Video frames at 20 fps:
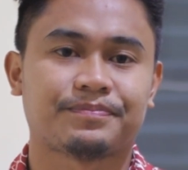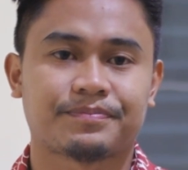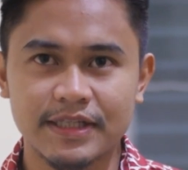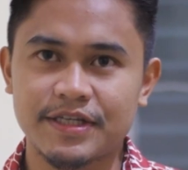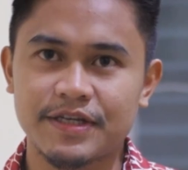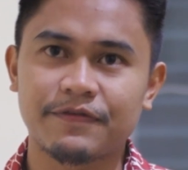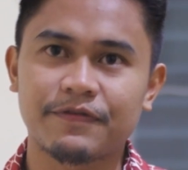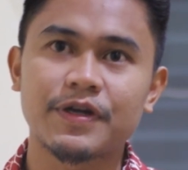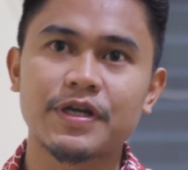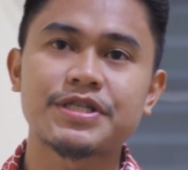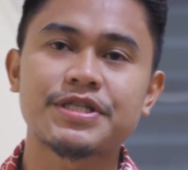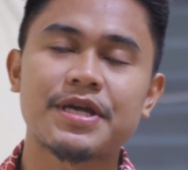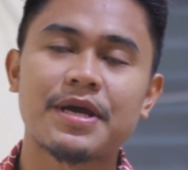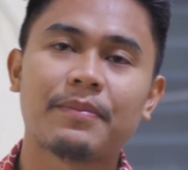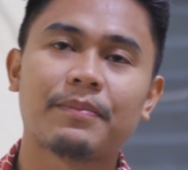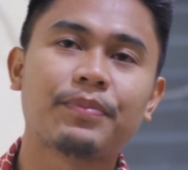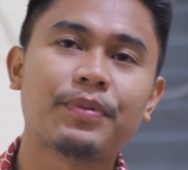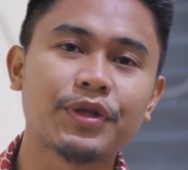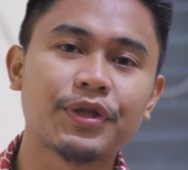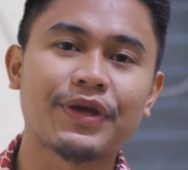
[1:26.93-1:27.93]
Let's say, for
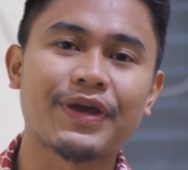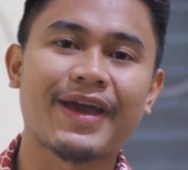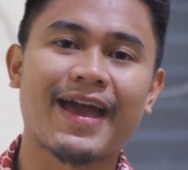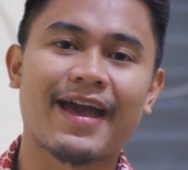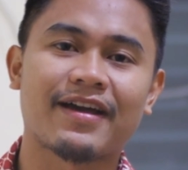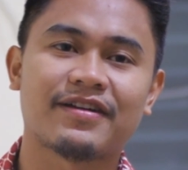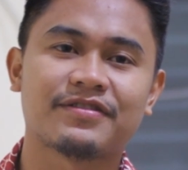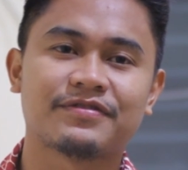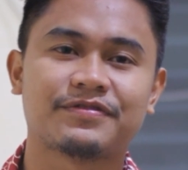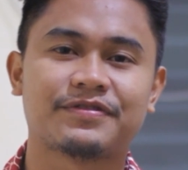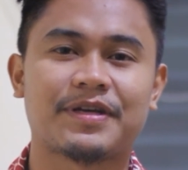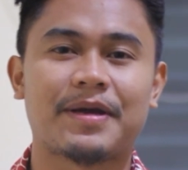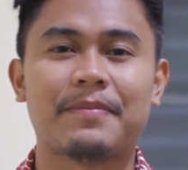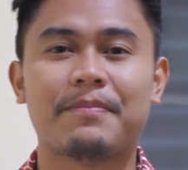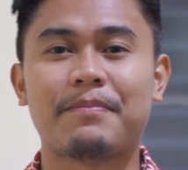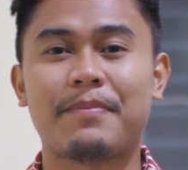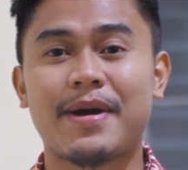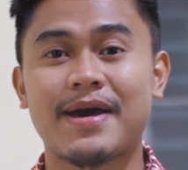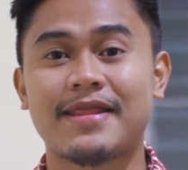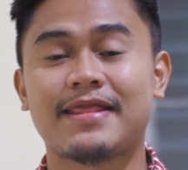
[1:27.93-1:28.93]
example, you have a
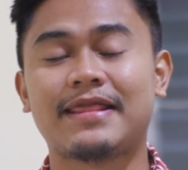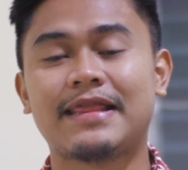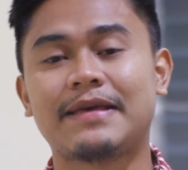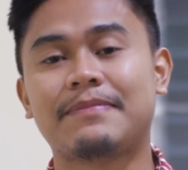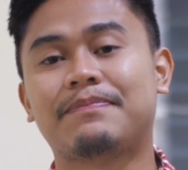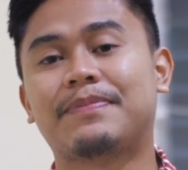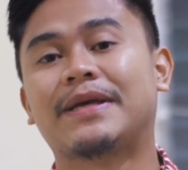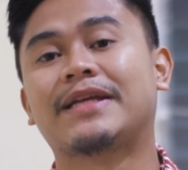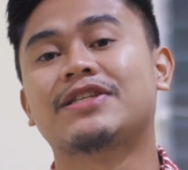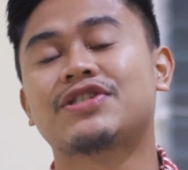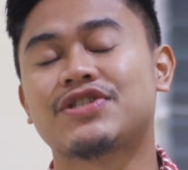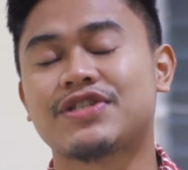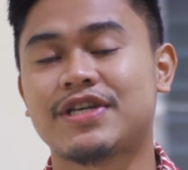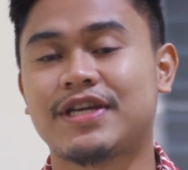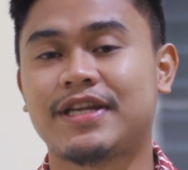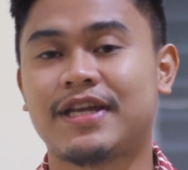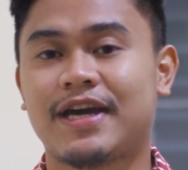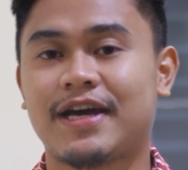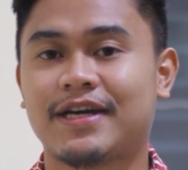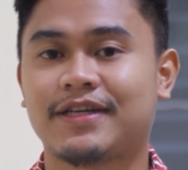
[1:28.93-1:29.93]
monthly
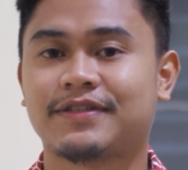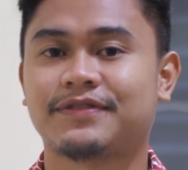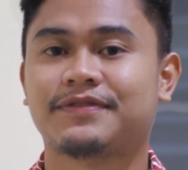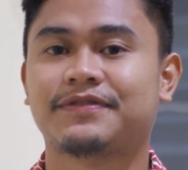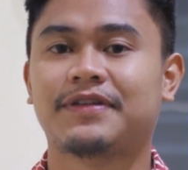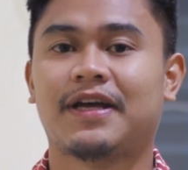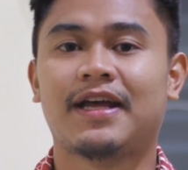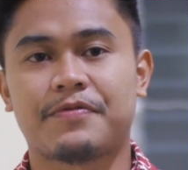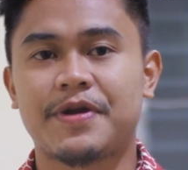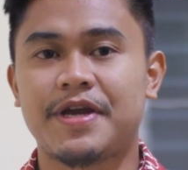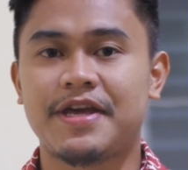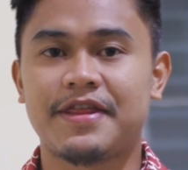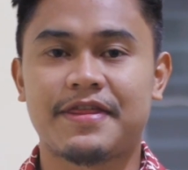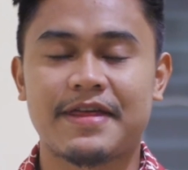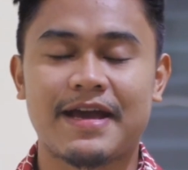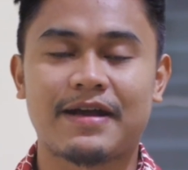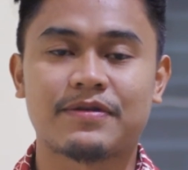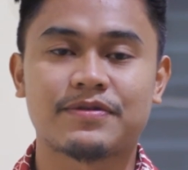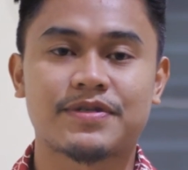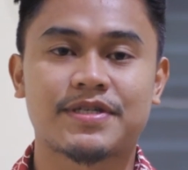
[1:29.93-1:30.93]
pension of
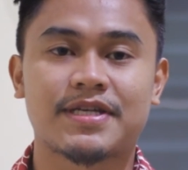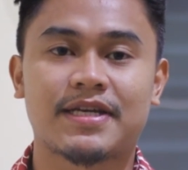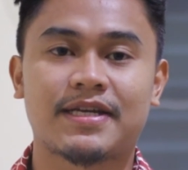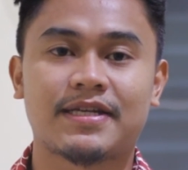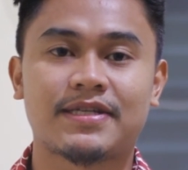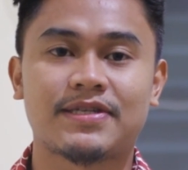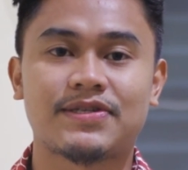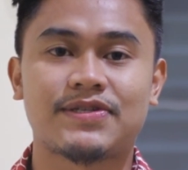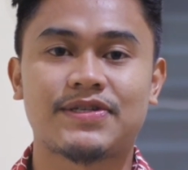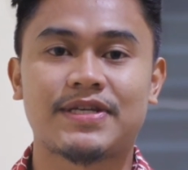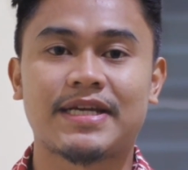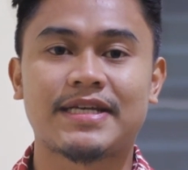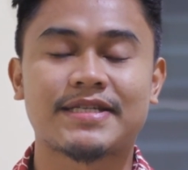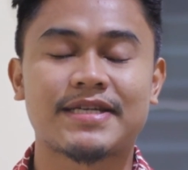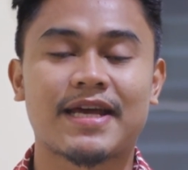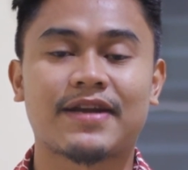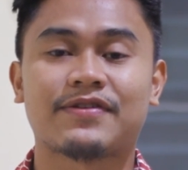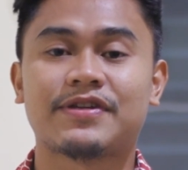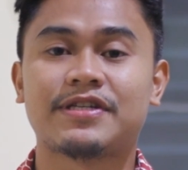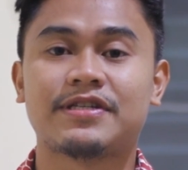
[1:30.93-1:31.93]

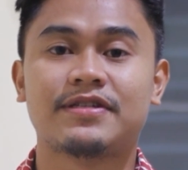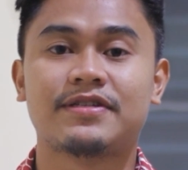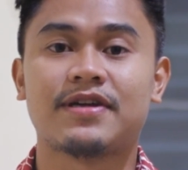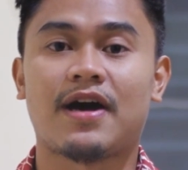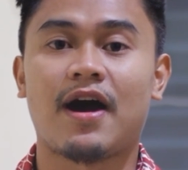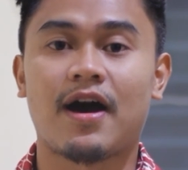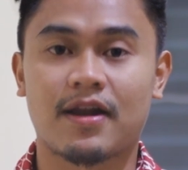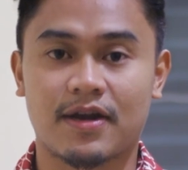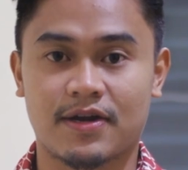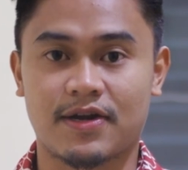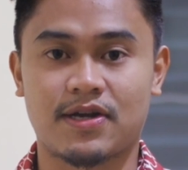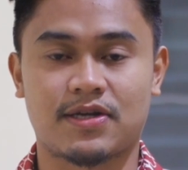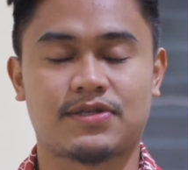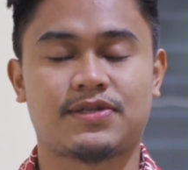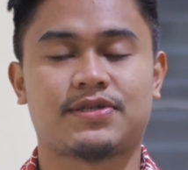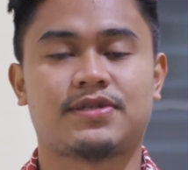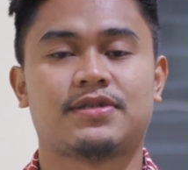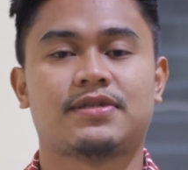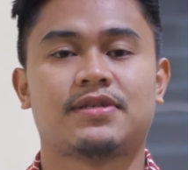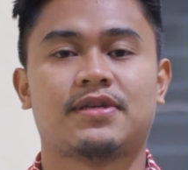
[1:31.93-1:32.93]

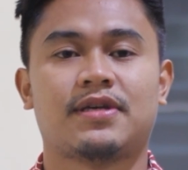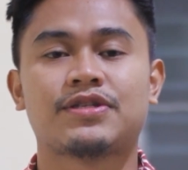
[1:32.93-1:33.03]
$3,600.